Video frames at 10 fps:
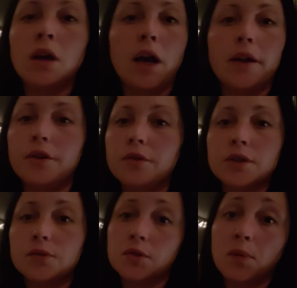I knew
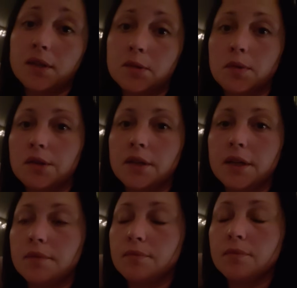this was a
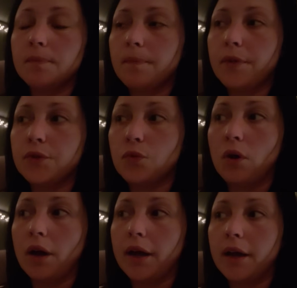possibility. That's
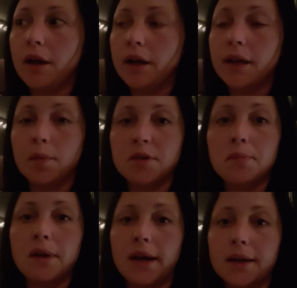why I kept
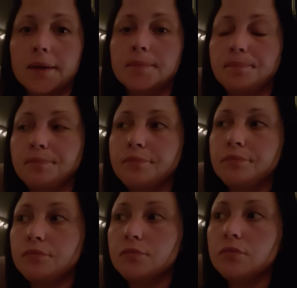him back.
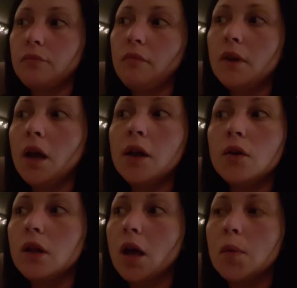I
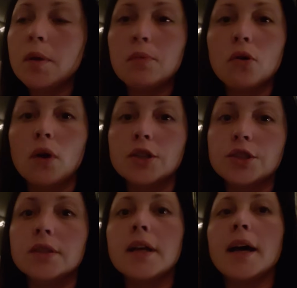know a lot of people
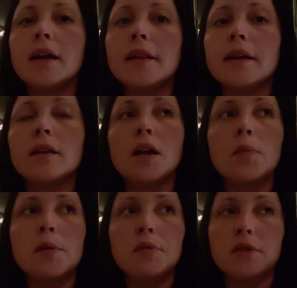questioned that. I think a lot of
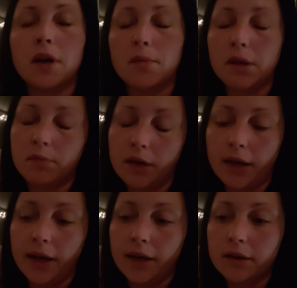people thought maybe I
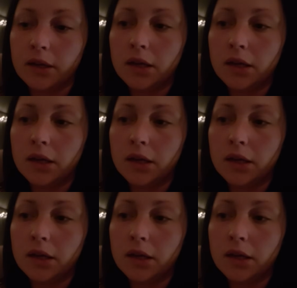had